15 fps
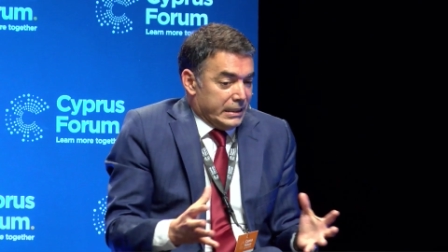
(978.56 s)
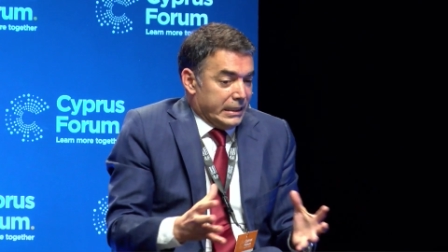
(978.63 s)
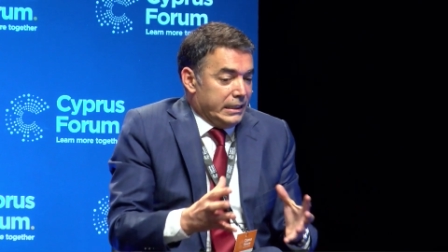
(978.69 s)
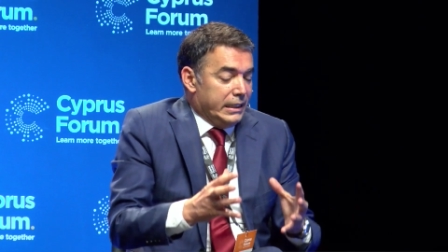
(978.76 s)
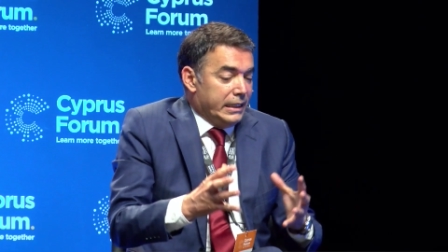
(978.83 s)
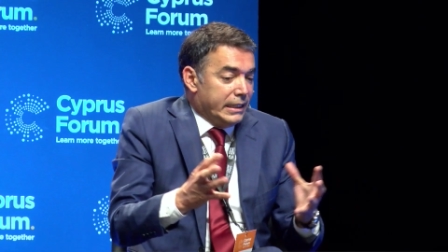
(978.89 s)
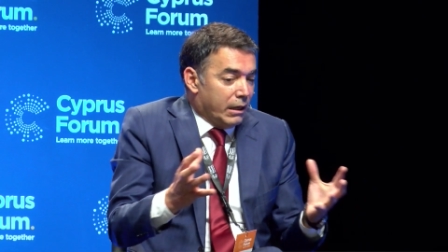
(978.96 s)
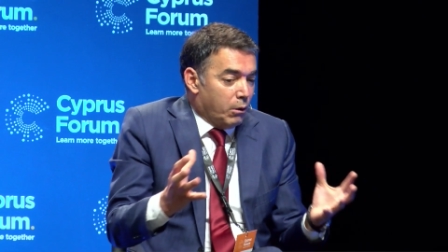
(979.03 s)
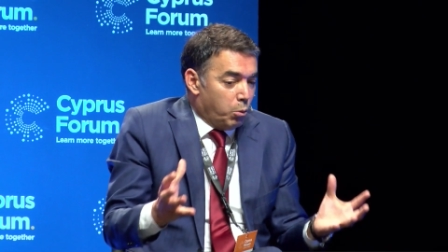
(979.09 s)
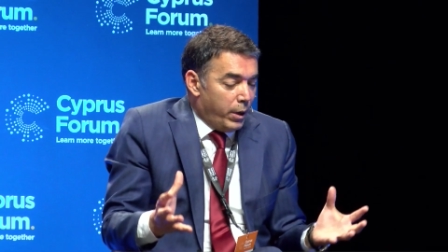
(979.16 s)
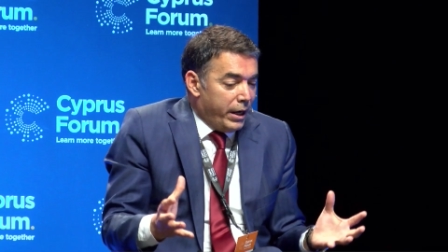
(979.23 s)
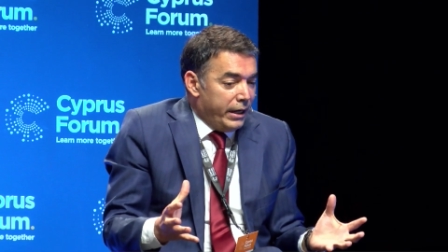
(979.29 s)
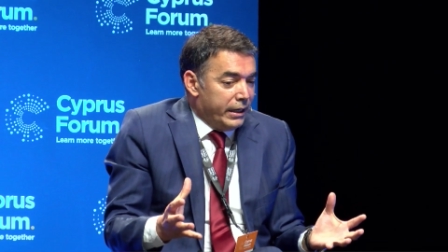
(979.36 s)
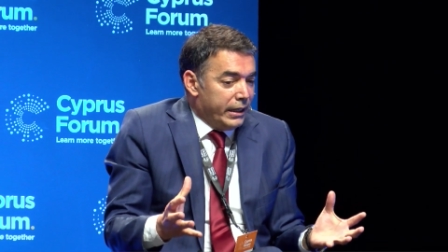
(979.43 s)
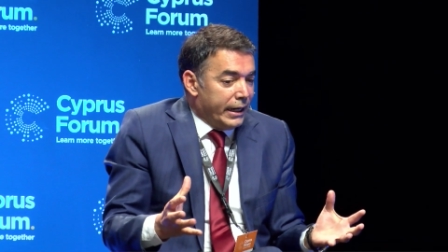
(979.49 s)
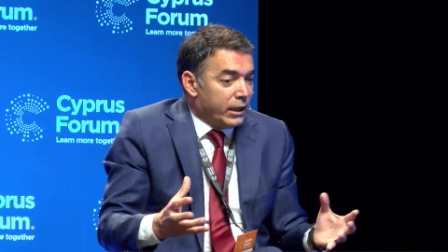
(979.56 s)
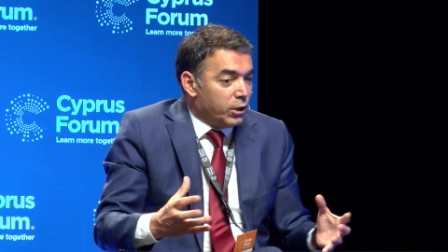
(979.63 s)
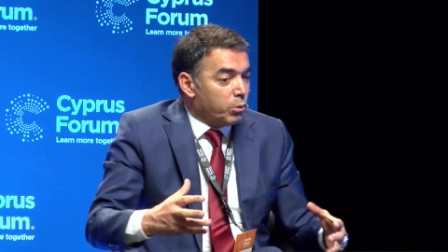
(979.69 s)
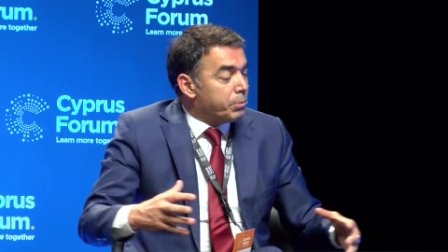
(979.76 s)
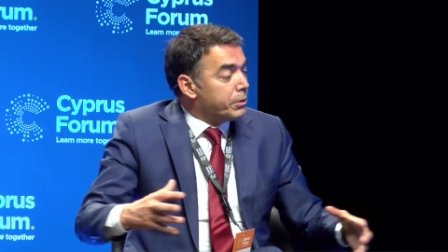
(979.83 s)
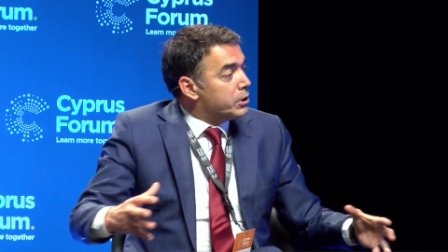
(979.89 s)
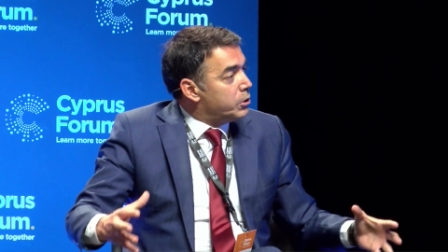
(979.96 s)
in a way, an
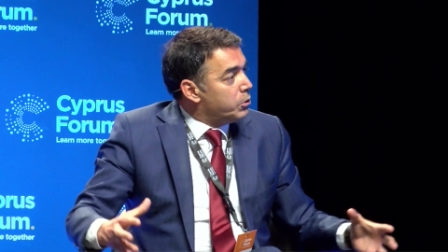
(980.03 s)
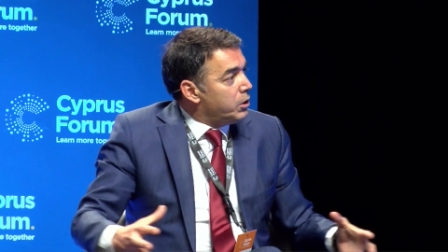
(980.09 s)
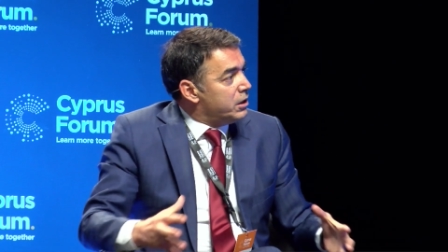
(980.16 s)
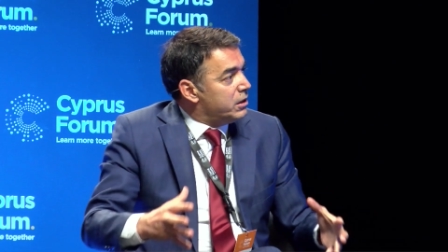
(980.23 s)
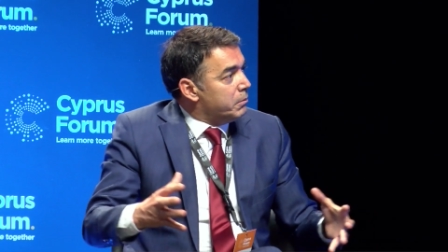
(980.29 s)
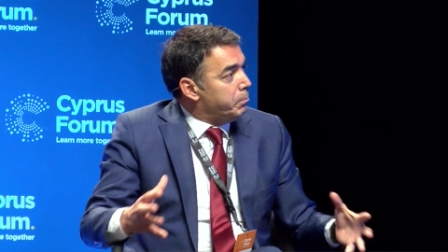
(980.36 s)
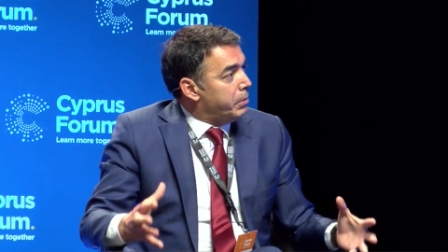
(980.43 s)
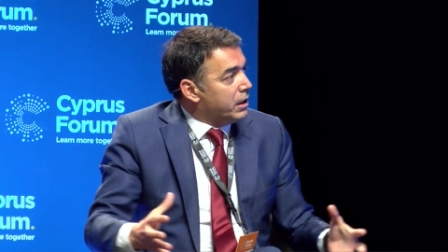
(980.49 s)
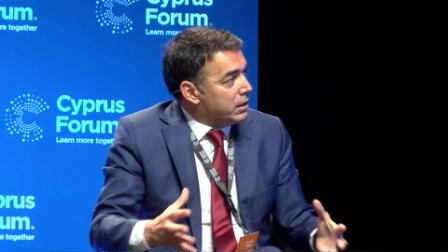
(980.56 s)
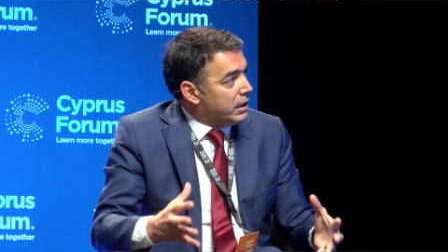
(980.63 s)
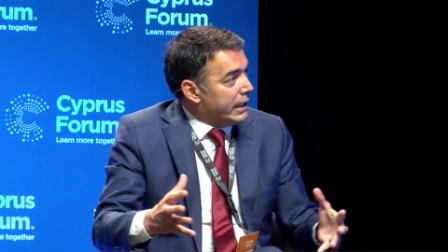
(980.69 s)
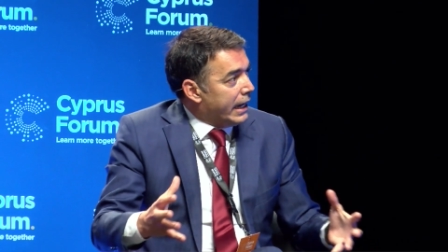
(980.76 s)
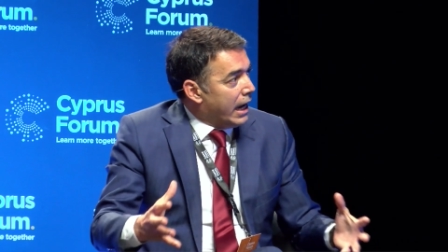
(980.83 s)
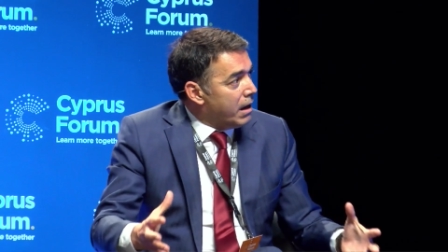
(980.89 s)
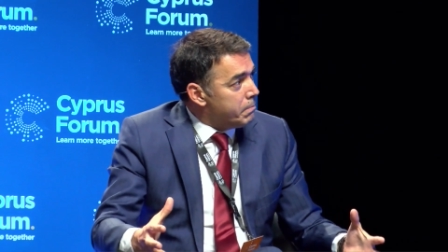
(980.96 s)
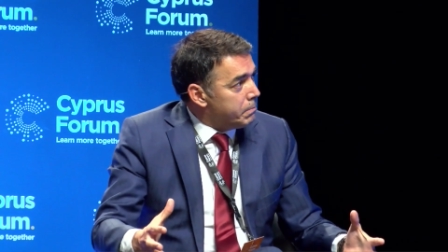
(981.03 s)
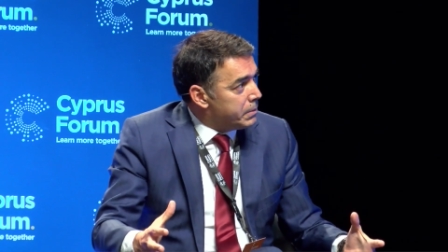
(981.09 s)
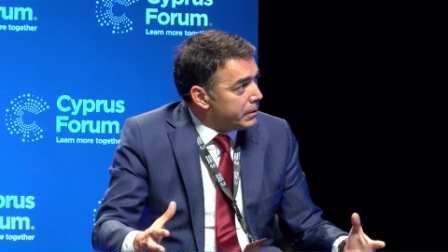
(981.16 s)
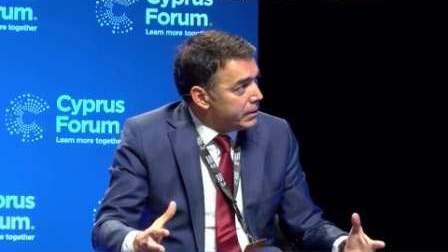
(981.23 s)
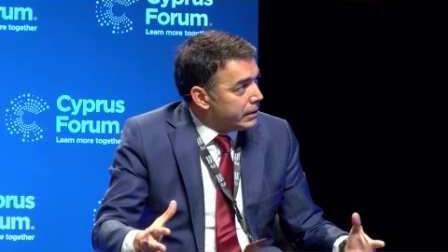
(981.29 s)
opportunity building up.